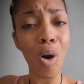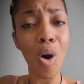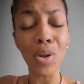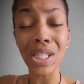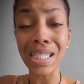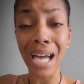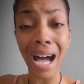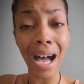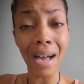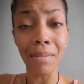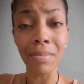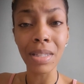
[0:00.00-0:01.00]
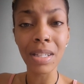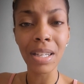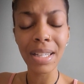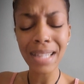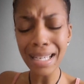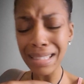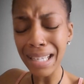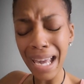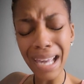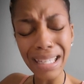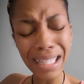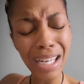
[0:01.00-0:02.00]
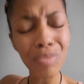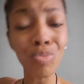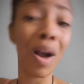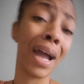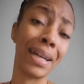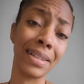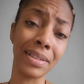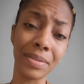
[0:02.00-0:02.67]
all the time, that can't get right.